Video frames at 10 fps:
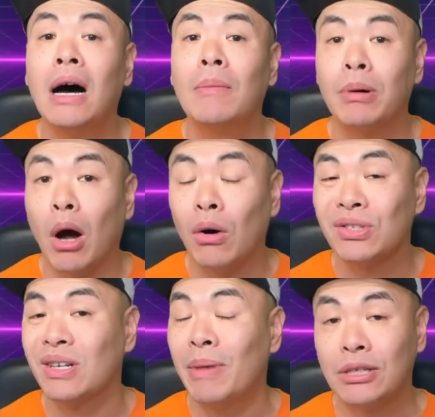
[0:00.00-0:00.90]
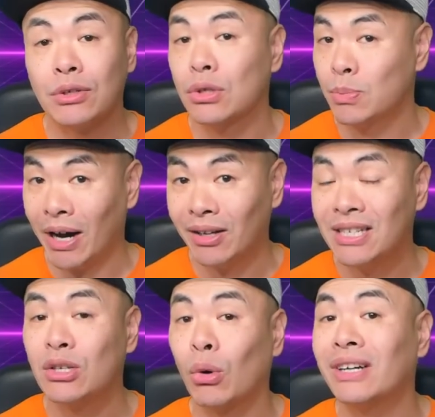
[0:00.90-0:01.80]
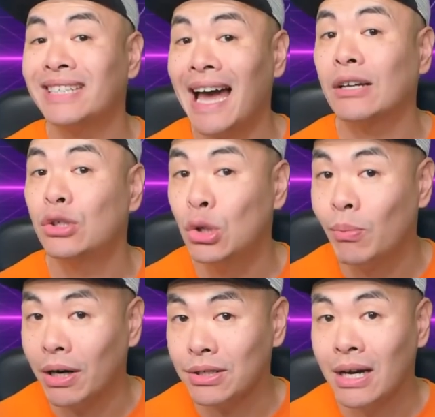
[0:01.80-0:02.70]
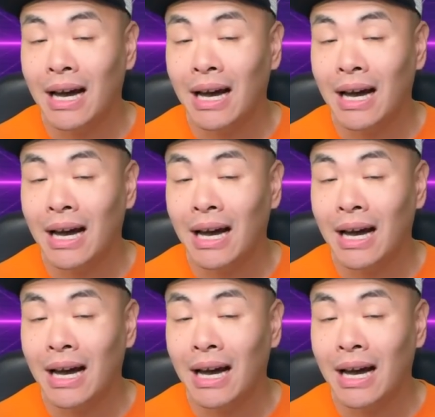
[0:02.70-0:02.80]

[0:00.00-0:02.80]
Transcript: but also to make sure those spiderlings don't attack too much.